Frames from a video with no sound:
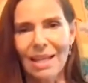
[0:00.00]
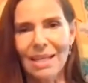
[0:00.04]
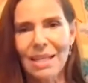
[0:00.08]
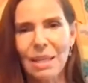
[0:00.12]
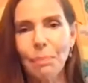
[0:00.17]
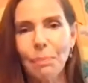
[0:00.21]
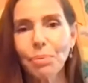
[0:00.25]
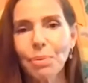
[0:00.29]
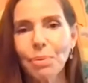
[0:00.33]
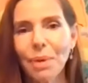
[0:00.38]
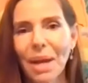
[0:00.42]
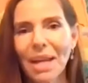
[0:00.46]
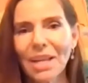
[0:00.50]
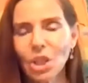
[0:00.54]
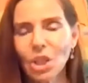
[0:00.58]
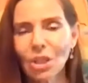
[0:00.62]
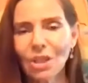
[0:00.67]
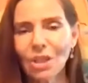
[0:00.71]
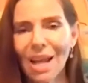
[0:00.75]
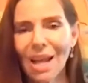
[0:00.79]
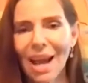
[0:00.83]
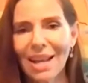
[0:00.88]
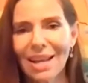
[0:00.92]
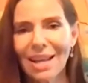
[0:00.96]

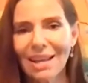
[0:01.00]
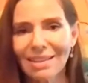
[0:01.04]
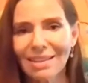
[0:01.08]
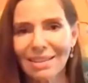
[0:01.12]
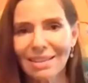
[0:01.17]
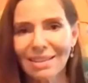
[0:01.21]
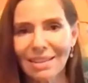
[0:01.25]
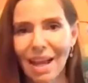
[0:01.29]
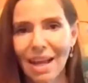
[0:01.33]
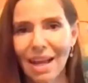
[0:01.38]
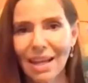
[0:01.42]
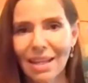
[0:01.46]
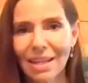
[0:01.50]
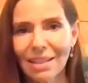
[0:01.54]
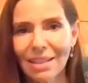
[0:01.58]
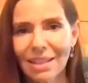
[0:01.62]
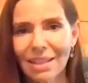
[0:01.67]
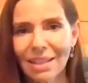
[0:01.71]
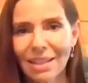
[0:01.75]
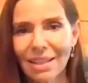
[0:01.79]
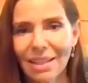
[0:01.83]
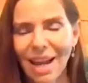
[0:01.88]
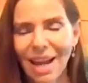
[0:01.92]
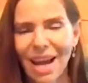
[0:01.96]
depression and
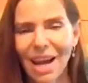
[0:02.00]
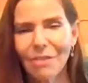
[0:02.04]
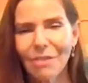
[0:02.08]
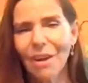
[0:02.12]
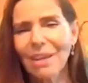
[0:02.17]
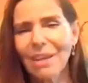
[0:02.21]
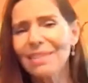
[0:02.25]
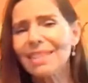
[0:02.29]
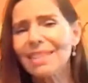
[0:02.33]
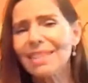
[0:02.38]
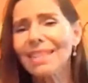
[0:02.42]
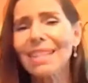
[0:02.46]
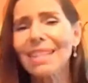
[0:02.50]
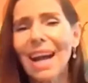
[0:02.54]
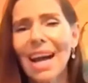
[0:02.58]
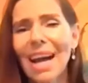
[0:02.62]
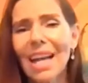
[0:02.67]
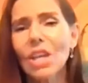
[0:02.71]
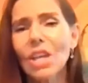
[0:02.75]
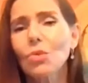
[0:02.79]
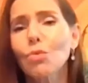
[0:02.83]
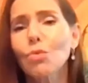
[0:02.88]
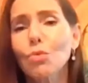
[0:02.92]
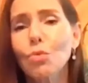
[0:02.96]
anxiety have
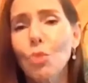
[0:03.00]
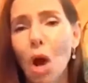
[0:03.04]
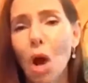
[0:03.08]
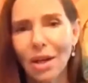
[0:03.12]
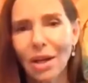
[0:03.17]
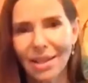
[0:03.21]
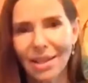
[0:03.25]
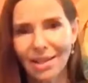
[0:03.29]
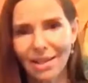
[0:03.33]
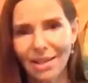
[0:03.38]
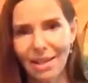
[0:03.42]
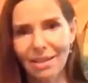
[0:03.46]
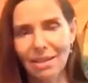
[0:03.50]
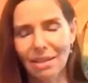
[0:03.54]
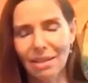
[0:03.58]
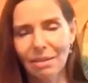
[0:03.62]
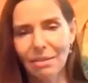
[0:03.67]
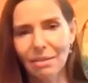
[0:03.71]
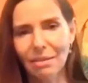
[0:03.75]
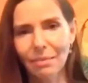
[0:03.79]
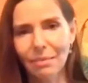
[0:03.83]
skyrocketed,